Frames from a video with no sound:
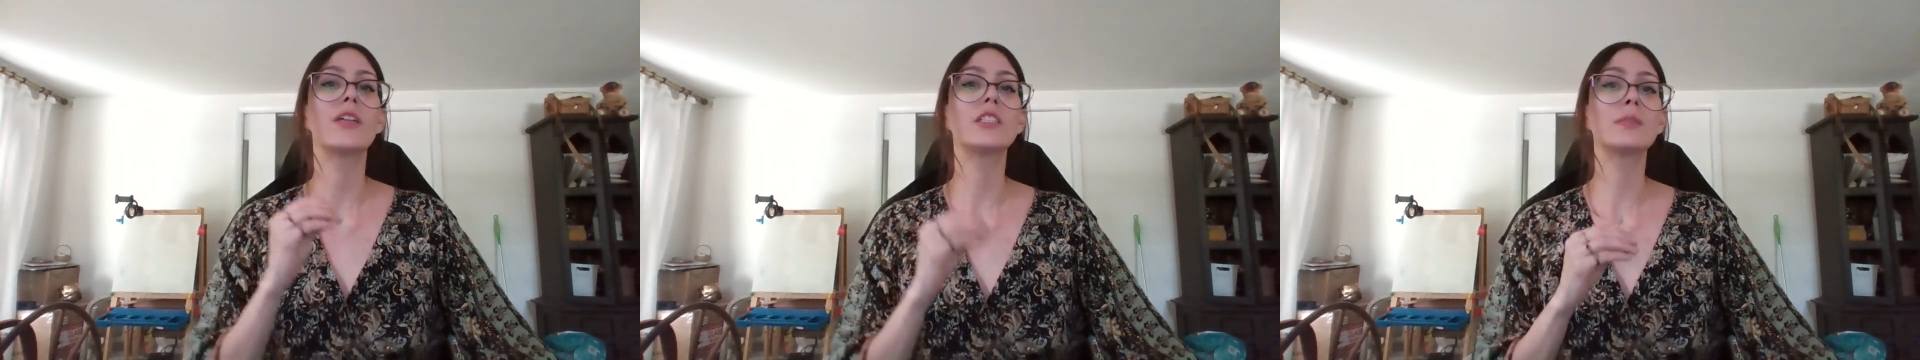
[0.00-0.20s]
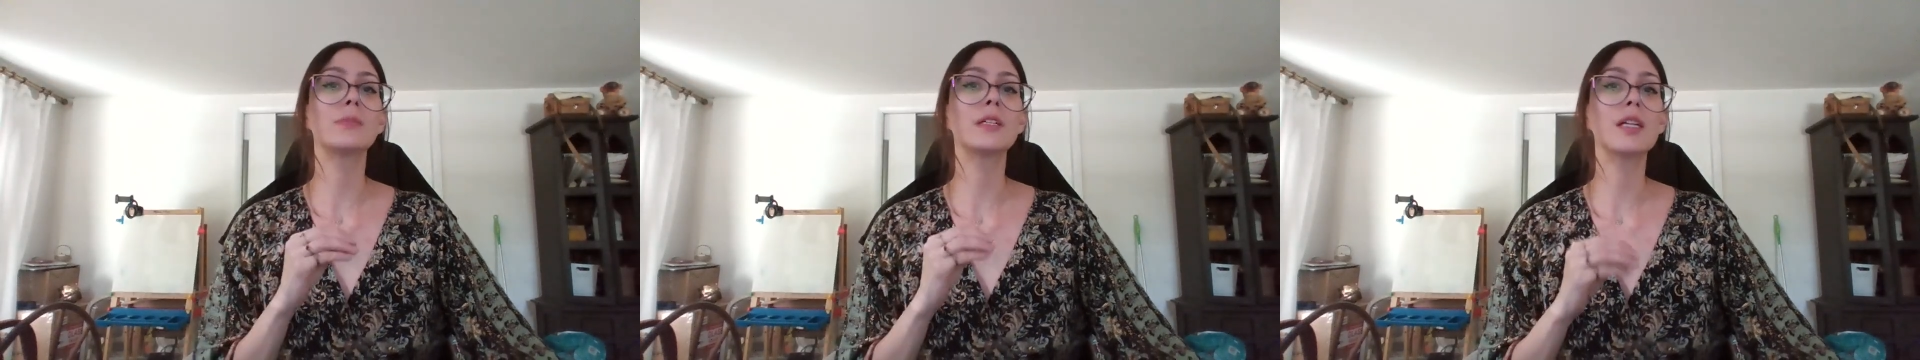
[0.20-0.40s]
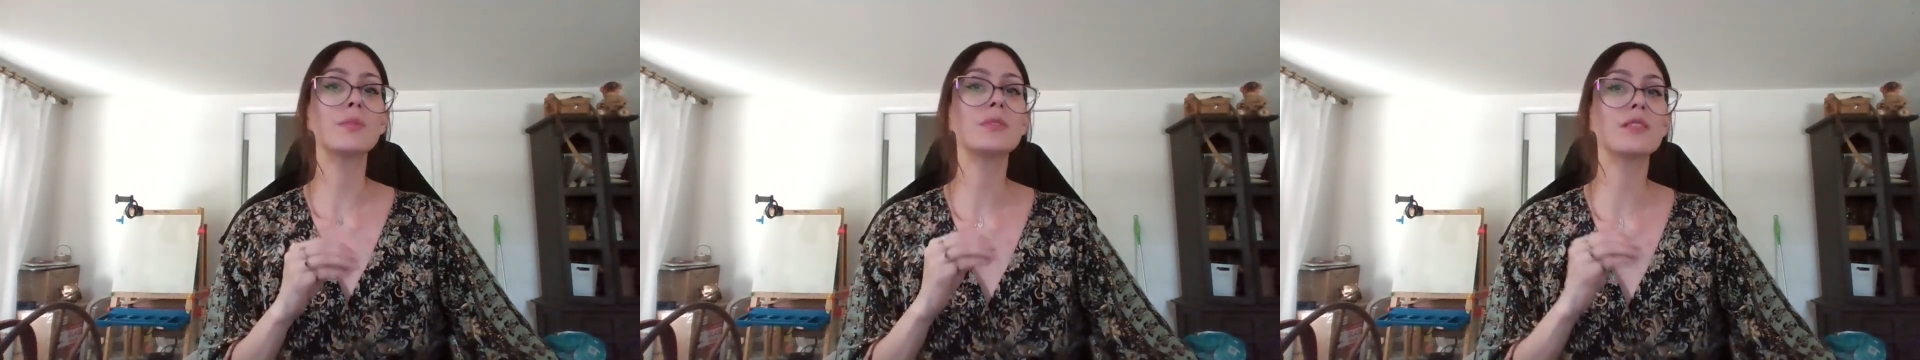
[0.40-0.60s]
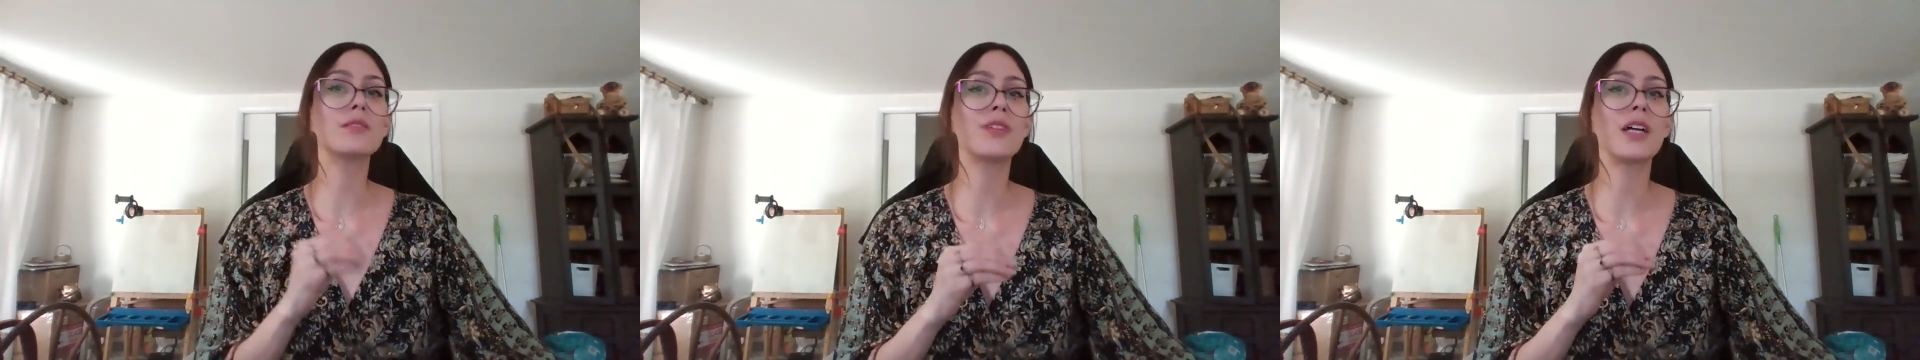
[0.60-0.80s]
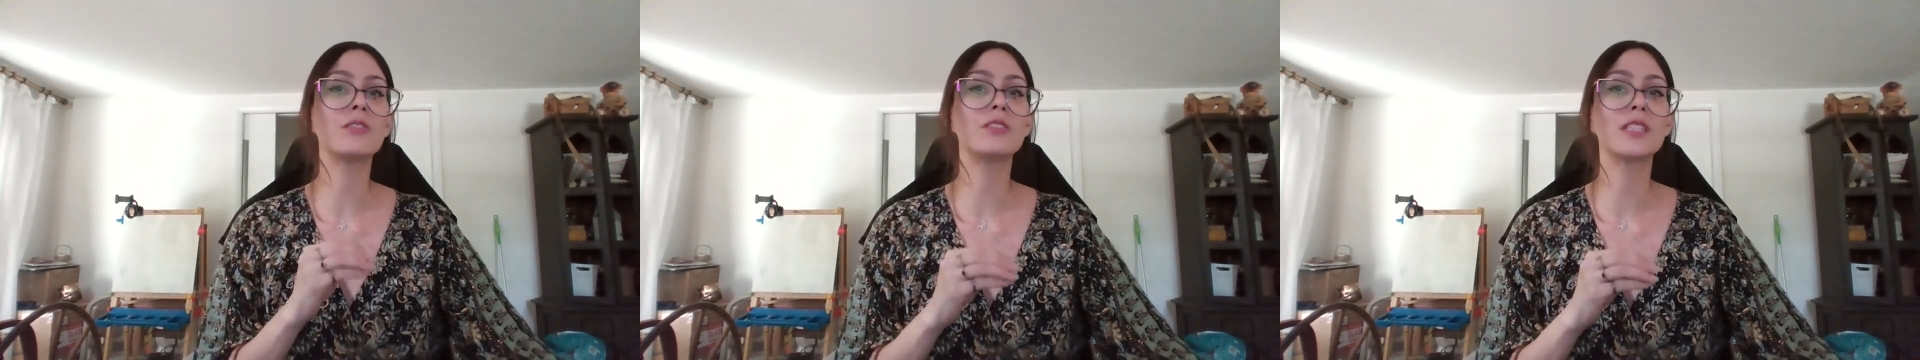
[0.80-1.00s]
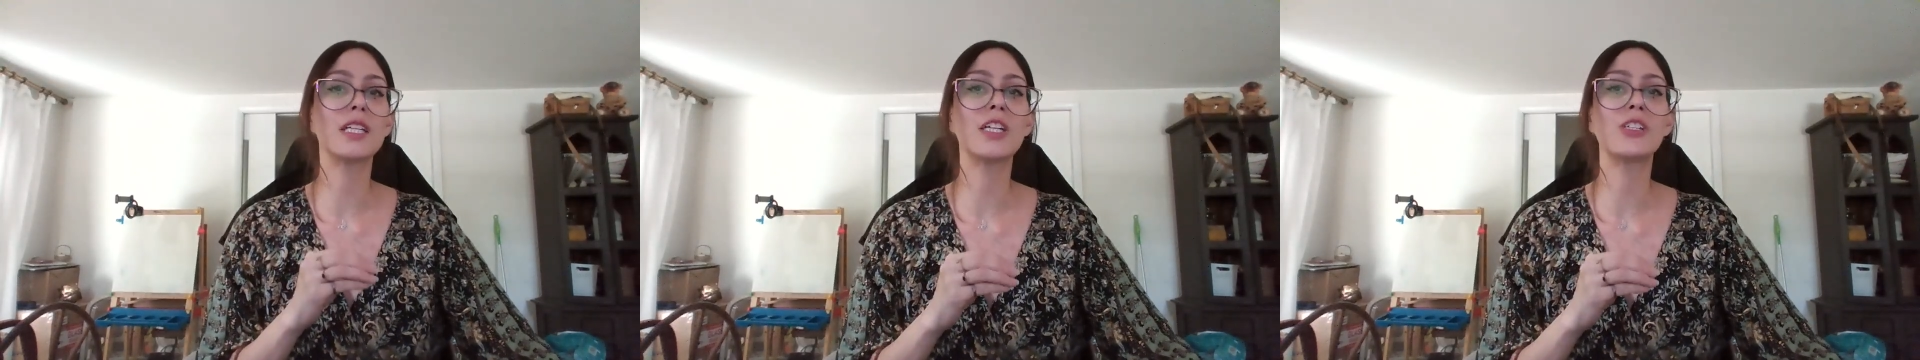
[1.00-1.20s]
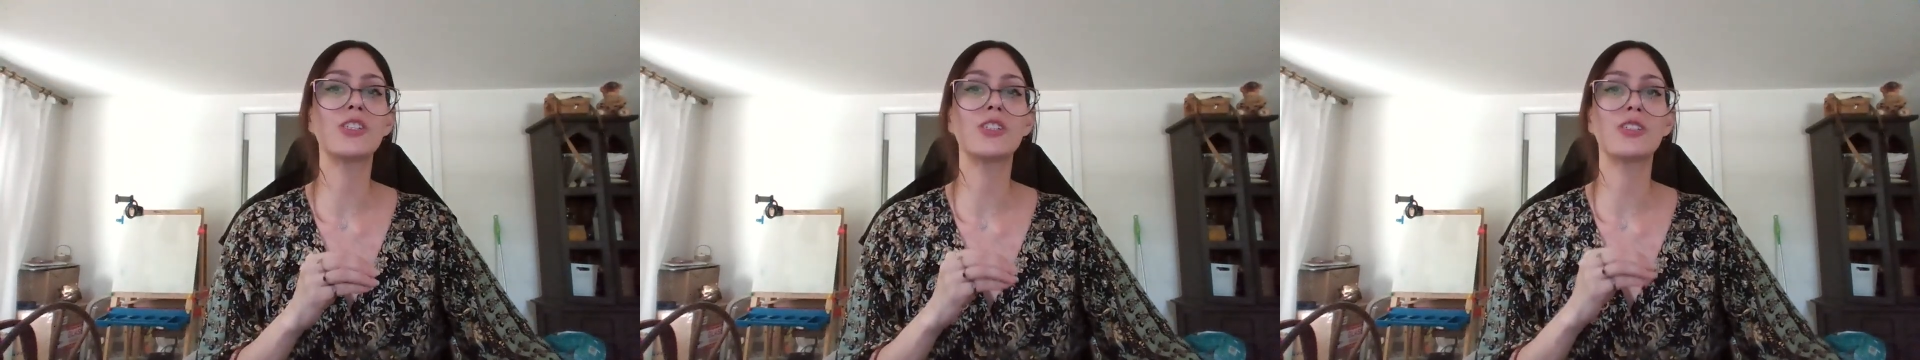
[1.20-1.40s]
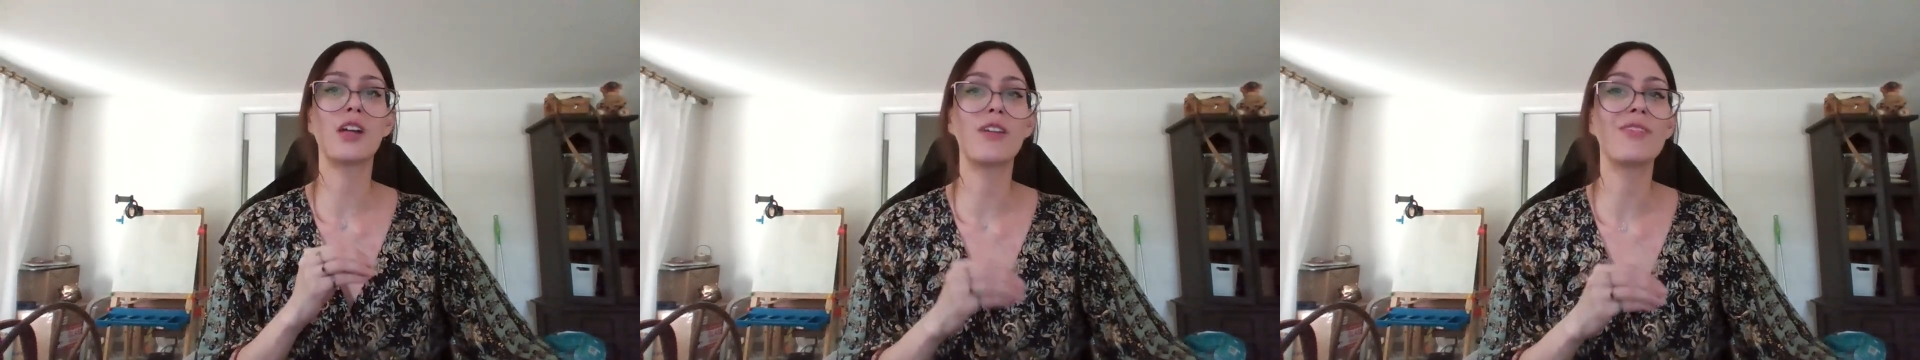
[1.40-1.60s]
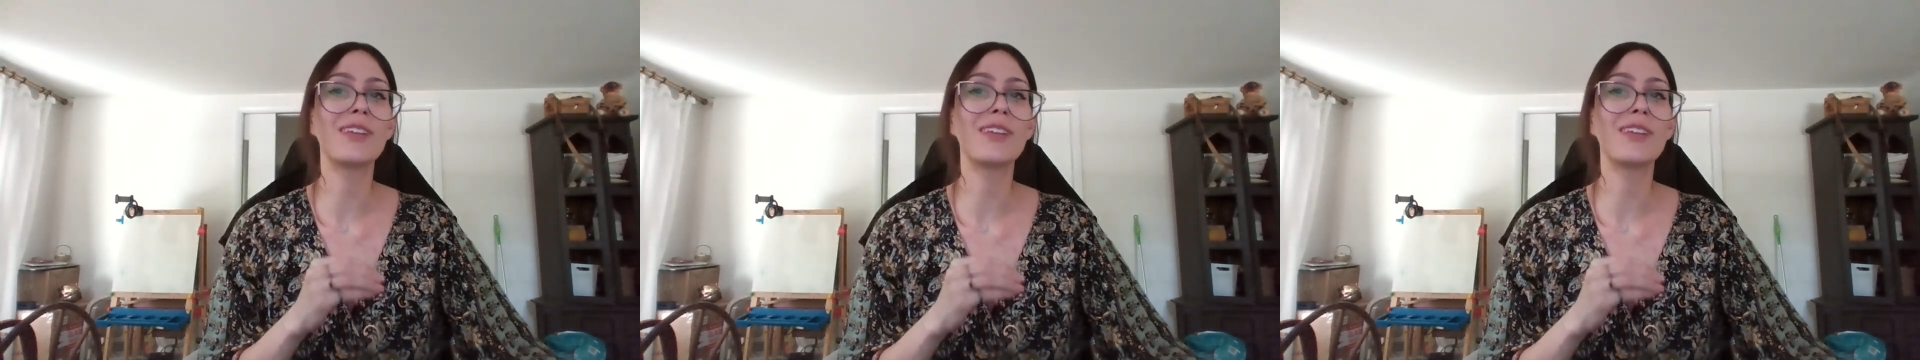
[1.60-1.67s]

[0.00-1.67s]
This becomes the foundation